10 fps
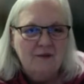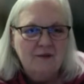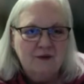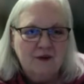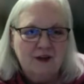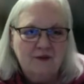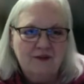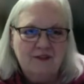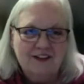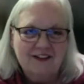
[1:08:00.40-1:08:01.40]
working
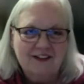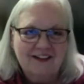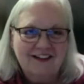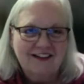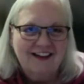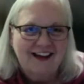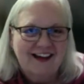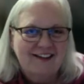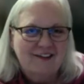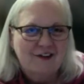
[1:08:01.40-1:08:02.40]
with Victor
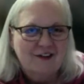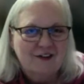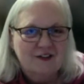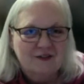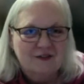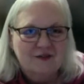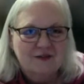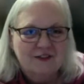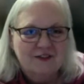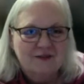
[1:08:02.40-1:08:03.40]
and of course you,
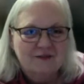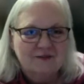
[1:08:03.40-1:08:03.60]
Vikram.